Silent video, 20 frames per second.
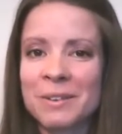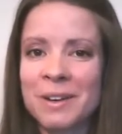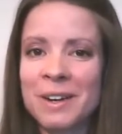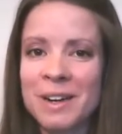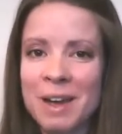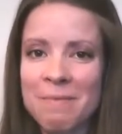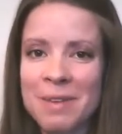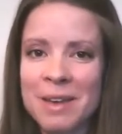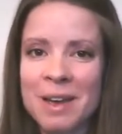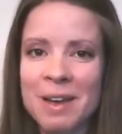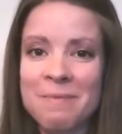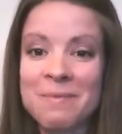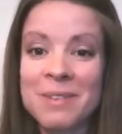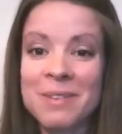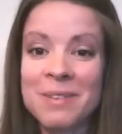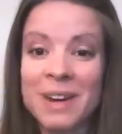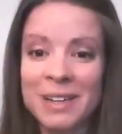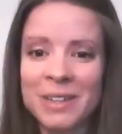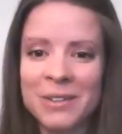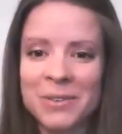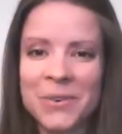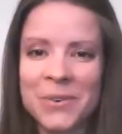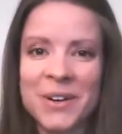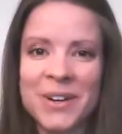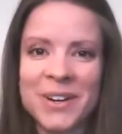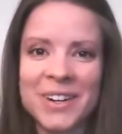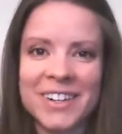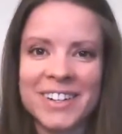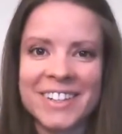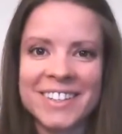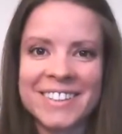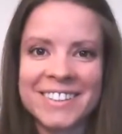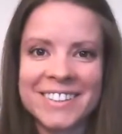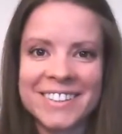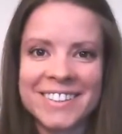one coming up next quarter.